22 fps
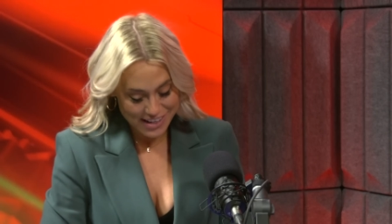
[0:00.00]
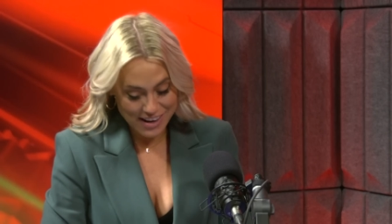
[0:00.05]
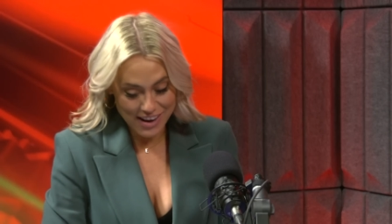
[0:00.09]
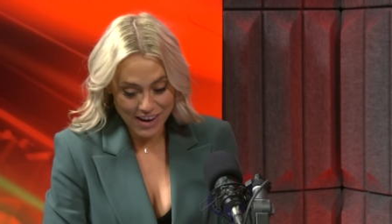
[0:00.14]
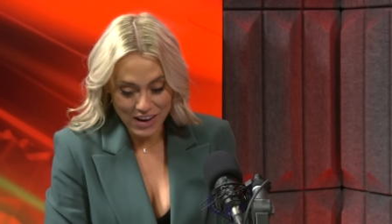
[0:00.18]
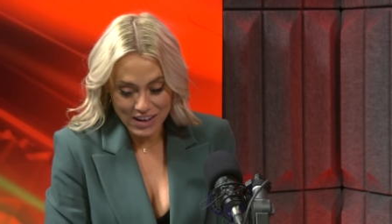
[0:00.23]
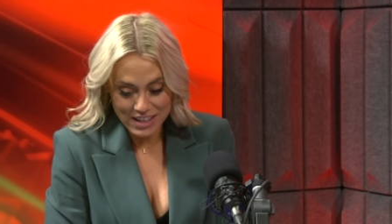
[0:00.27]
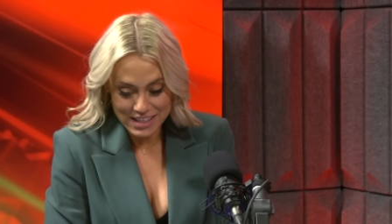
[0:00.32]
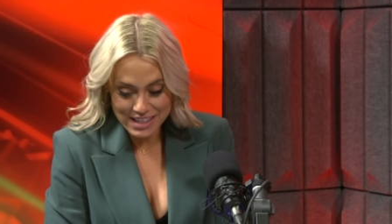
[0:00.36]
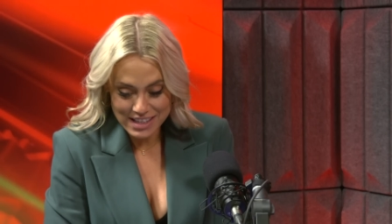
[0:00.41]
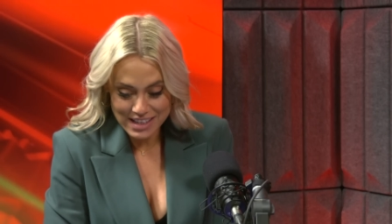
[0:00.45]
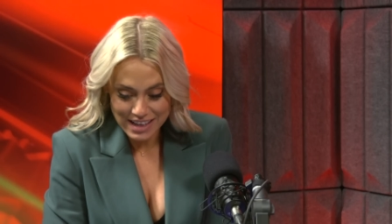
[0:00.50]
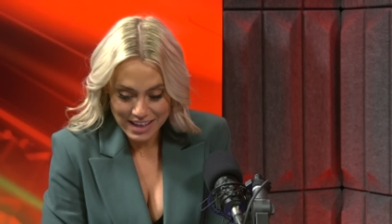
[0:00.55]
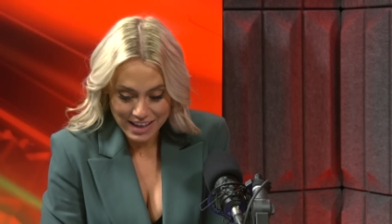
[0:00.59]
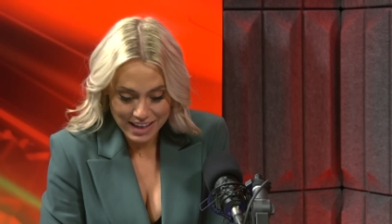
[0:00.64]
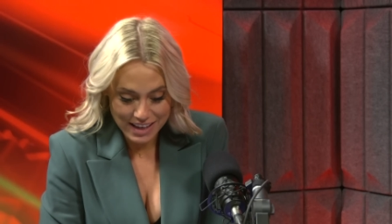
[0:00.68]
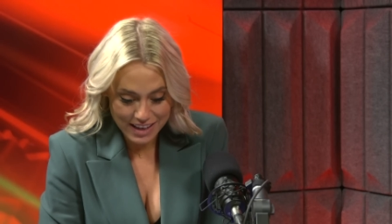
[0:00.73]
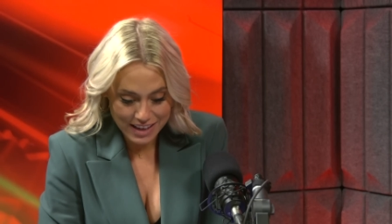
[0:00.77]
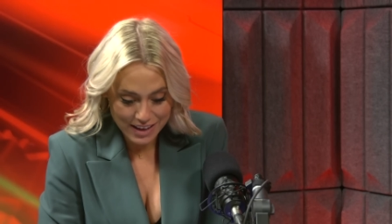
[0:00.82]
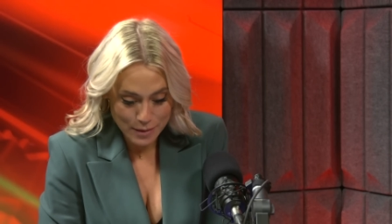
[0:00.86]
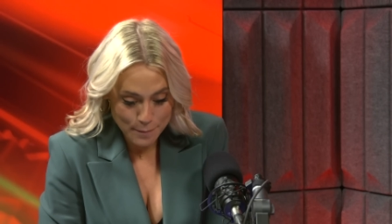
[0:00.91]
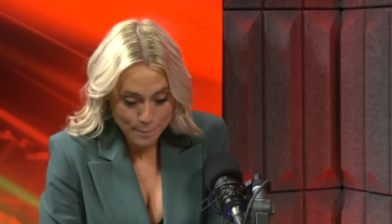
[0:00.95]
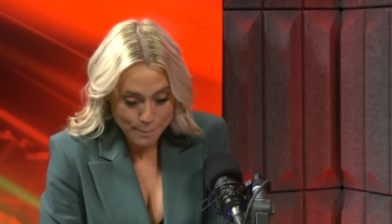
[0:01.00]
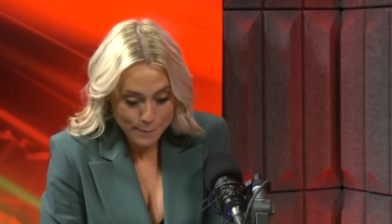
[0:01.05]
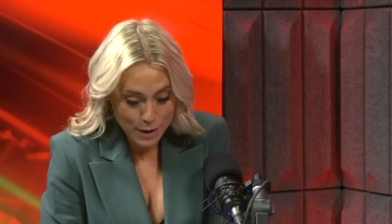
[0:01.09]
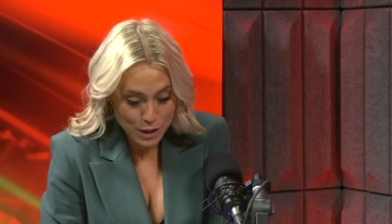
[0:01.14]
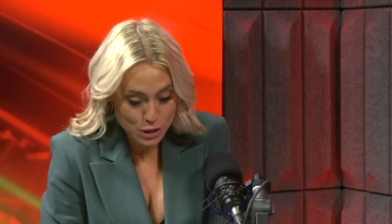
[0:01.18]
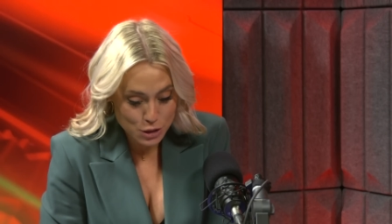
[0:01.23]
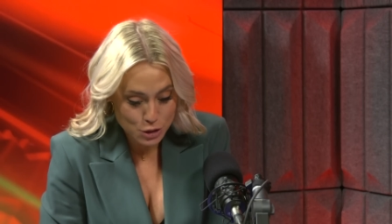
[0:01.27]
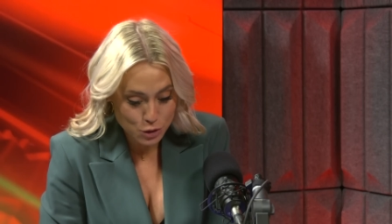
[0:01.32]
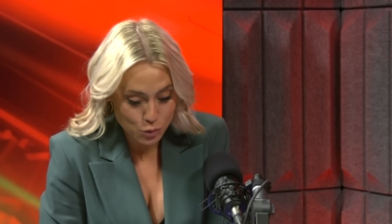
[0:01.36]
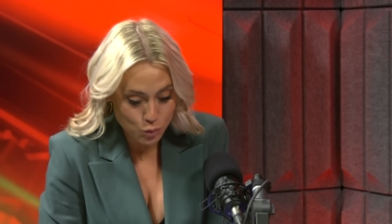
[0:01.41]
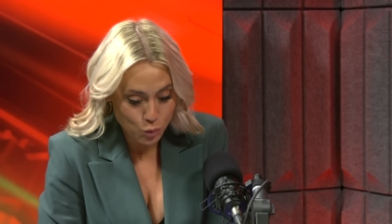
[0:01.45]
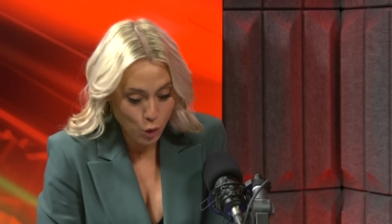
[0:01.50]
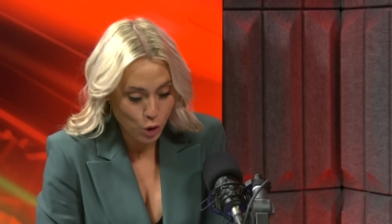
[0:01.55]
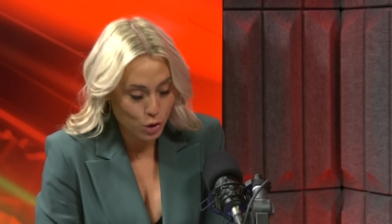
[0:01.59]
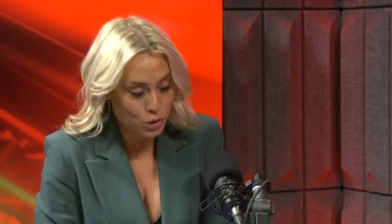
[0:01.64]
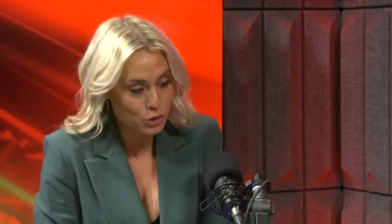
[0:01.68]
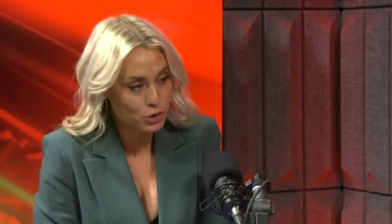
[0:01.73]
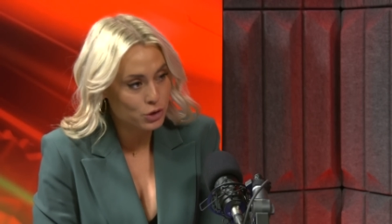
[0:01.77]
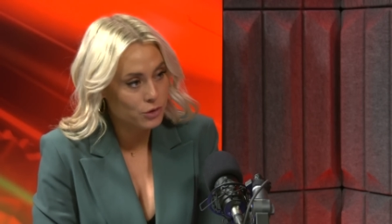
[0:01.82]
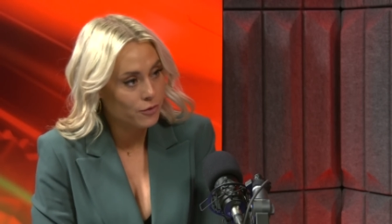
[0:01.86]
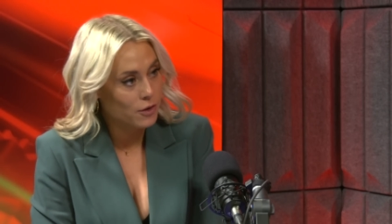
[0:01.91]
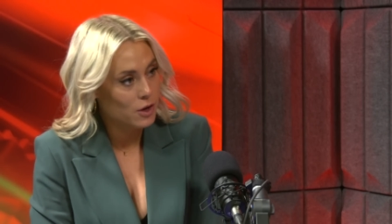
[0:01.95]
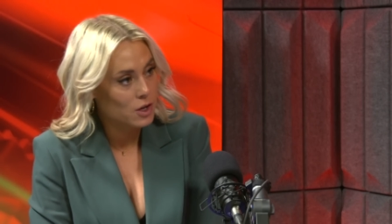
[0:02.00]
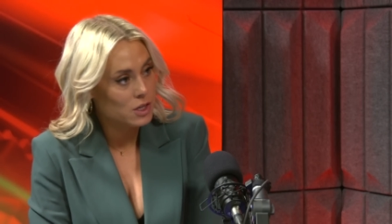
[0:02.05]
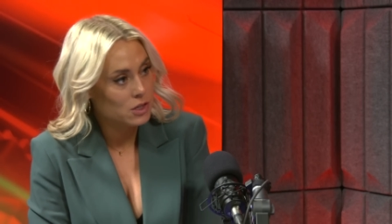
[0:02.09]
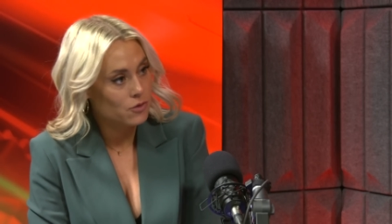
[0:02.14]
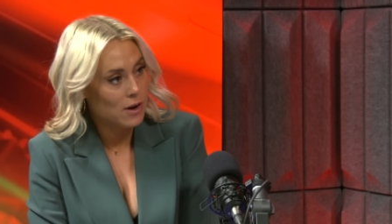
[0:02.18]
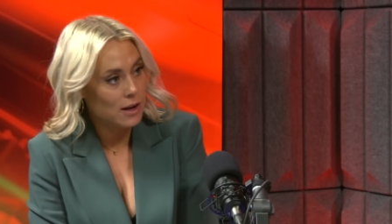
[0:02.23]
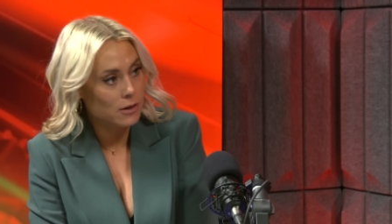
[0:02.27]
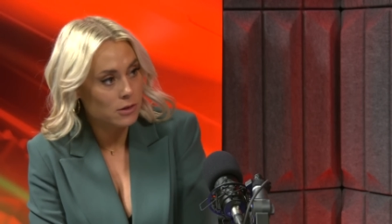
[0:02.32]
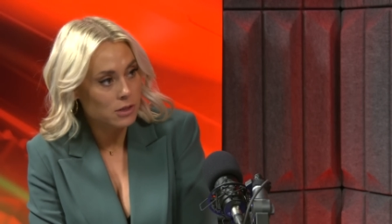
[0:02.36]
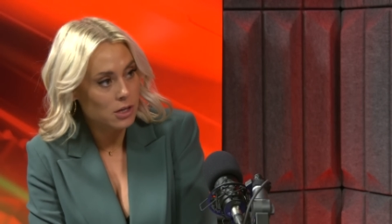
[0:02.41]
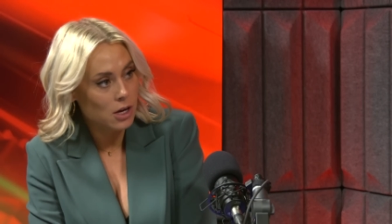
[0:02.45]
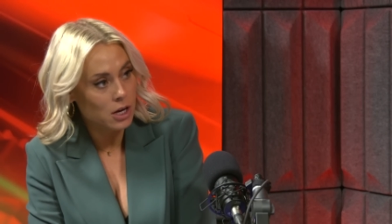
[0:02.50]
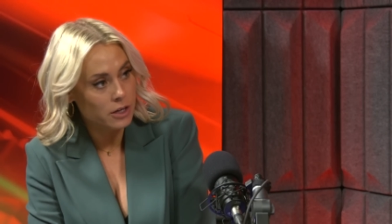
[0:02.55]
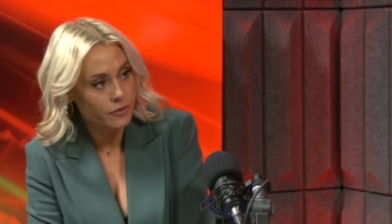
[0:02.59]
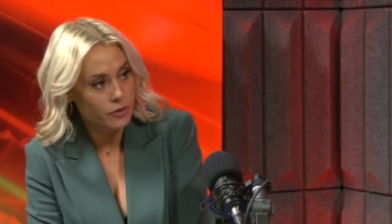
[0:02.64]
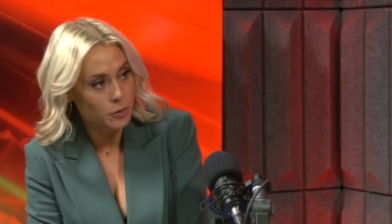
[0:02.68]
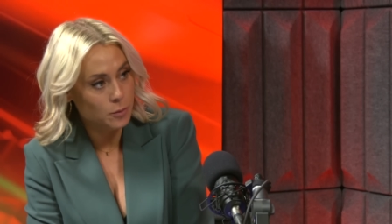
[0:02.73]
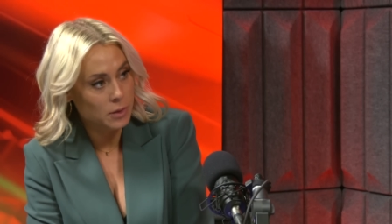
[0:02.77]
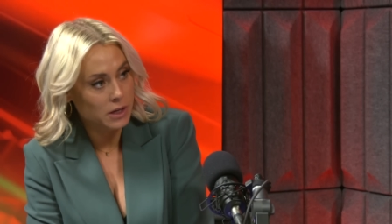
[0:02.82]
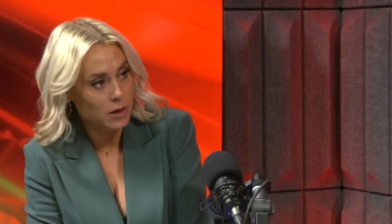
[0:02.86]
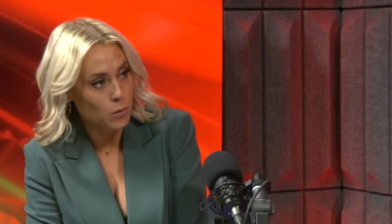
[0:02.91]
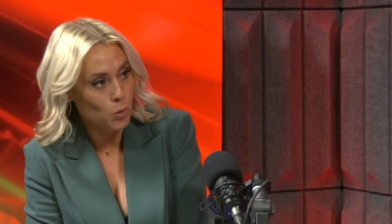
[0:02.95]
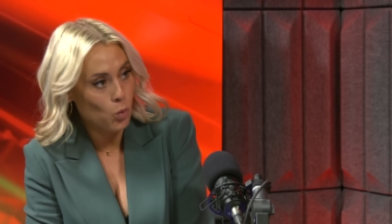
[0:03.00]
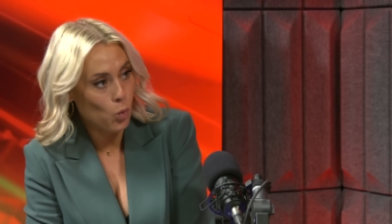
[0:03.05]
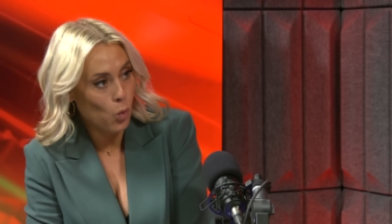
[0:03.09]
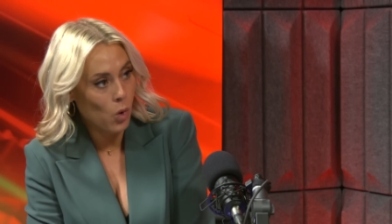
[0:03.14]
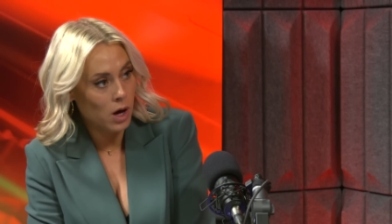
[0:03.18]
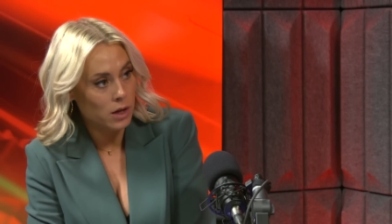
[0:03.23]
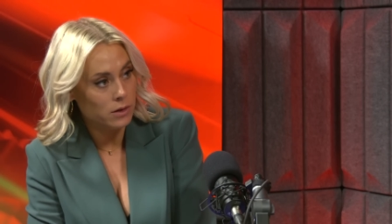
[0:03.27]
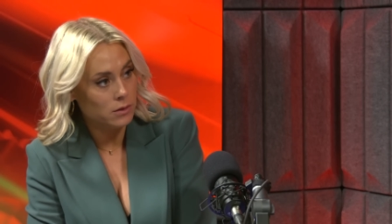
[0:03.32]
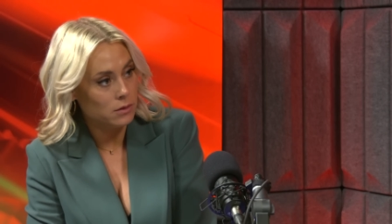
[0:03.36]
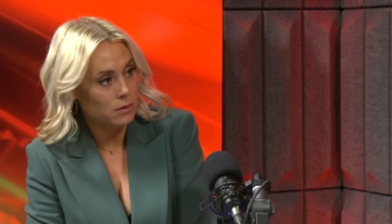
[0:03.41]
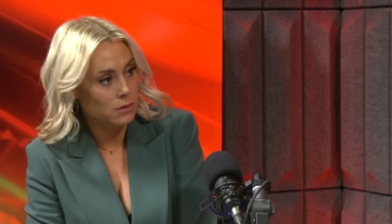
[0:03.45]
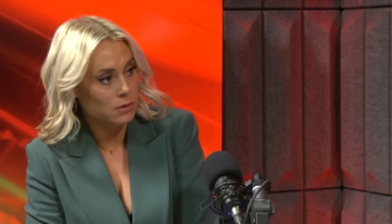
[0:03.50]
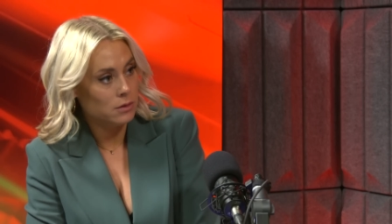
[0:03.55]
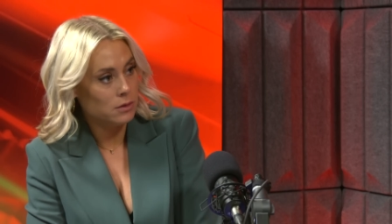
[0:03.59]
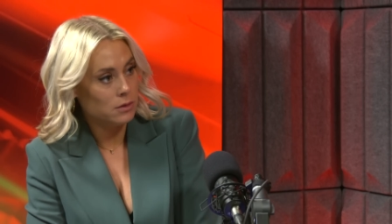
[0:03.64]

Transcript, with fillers: lastly, must watch first round tie. If you're picking one.